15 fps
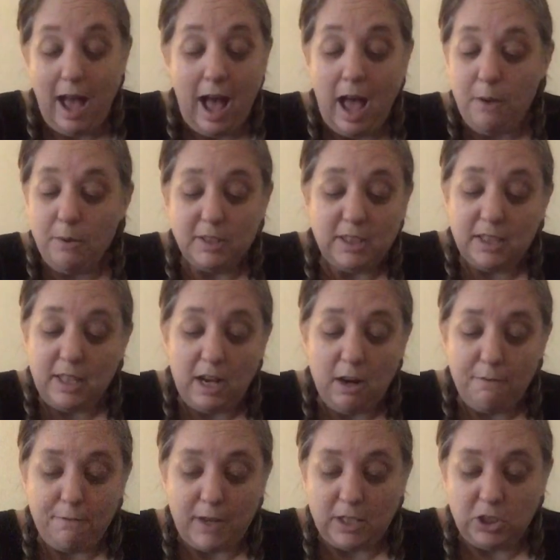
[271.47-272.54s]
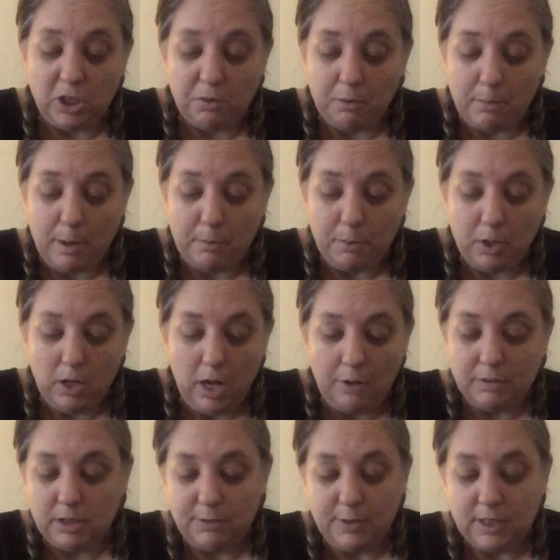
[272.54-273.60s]
I wasn't there, Fudgy, remember? I
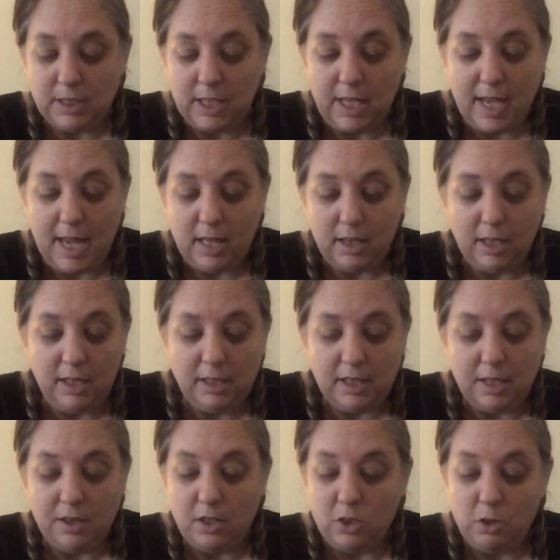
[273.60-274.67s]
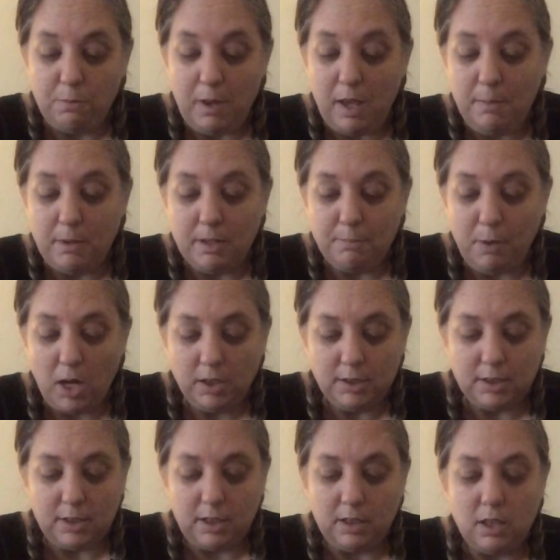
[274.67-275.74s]
was visiting Aunt Linda and the new baby in
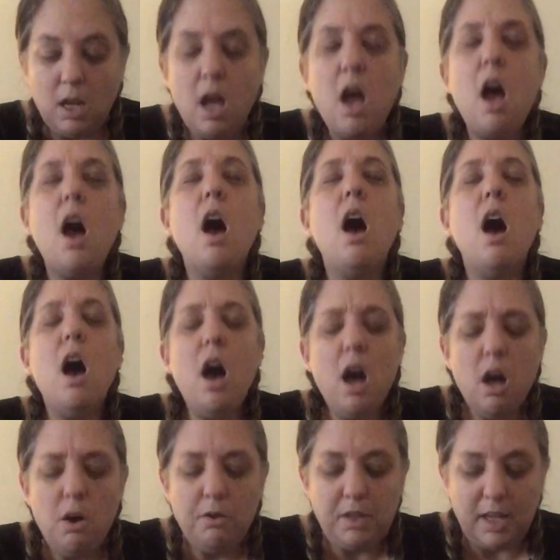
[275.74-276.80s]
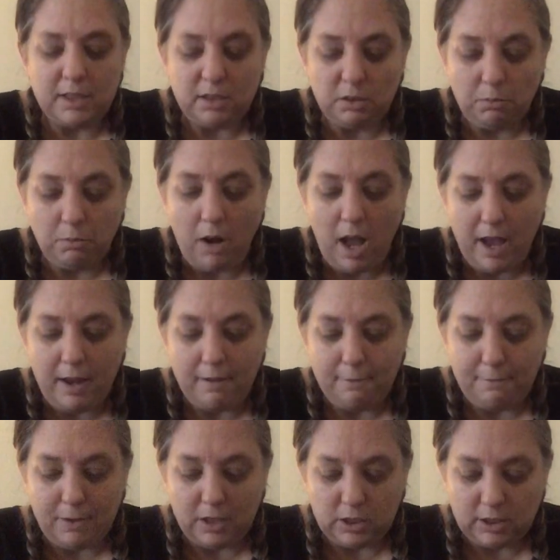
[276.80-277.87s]
Boston. Oh, that's right,
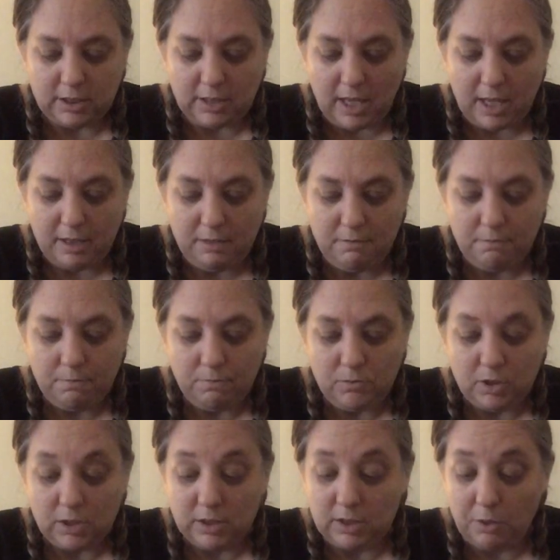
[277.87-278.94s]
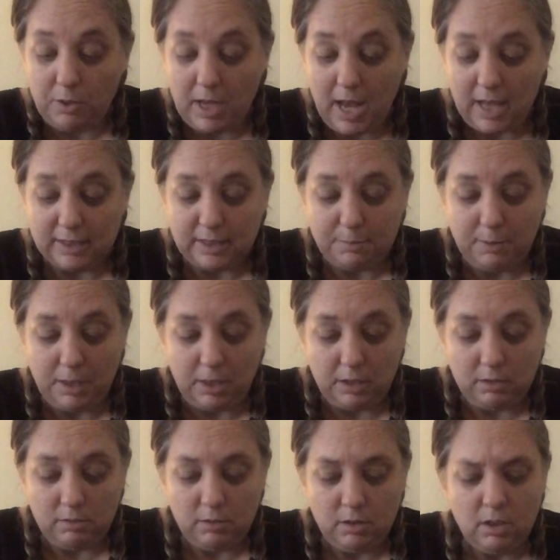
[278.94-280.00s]
Fudge said. So he asked me,
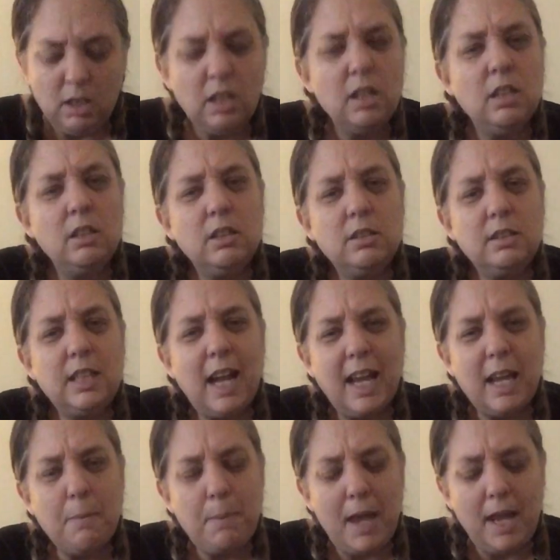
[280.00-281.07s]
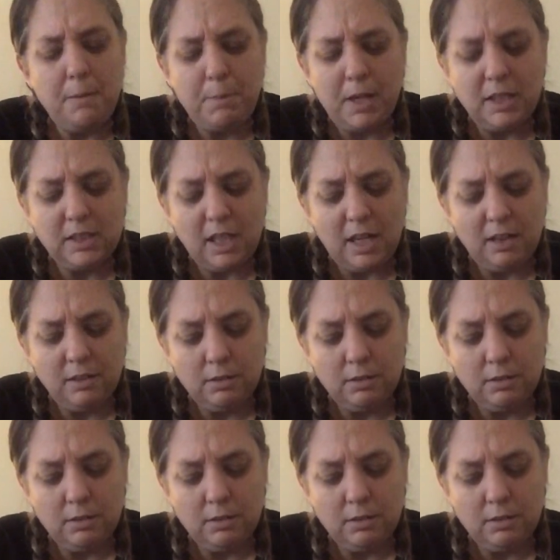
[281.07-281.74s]
did I get paid, Pizza?